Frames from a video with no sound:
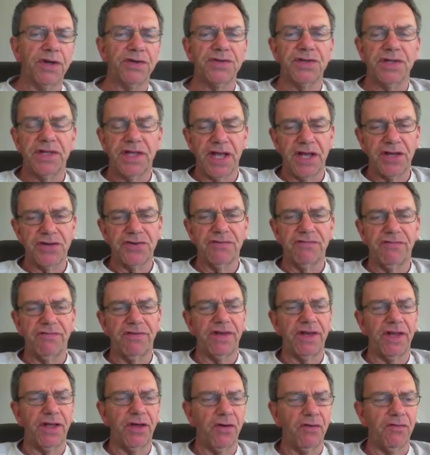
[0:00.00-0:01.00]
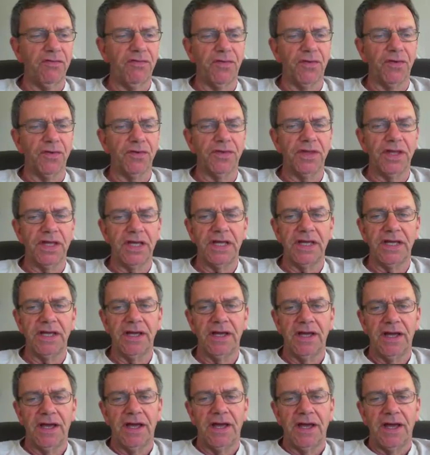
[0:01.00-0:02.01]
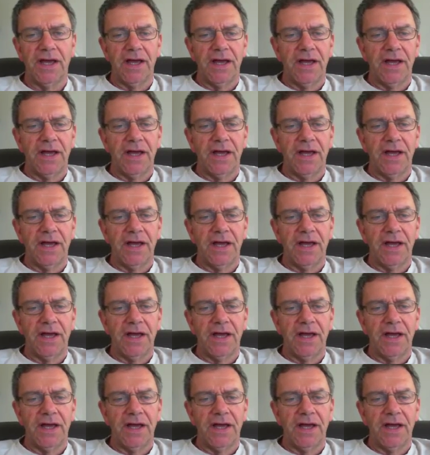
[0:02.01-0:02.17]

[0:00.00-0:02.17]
presentation video for the